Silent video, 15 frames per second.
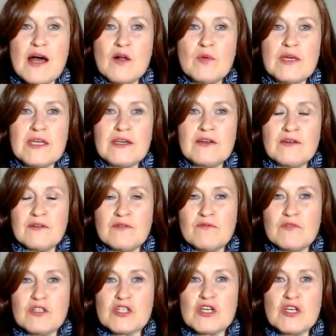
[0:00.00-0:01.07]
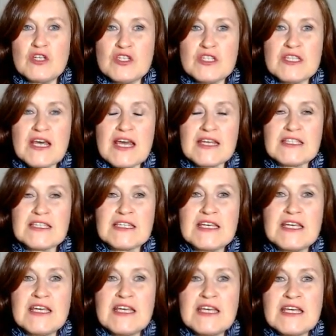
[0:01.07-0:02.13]
We can return to that
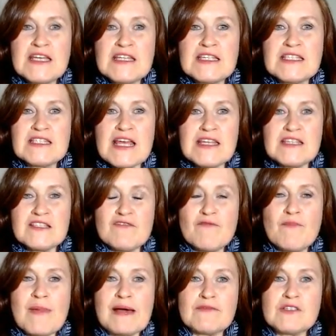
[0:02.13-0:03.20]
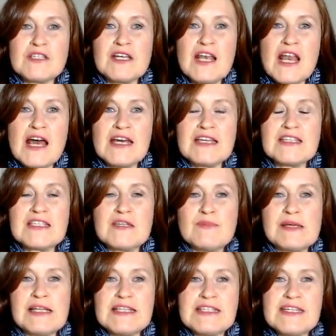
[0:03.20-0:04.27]
sense of mountain-like
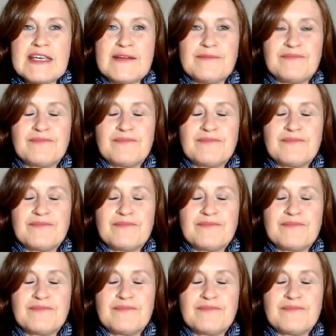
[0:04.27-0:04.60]
stability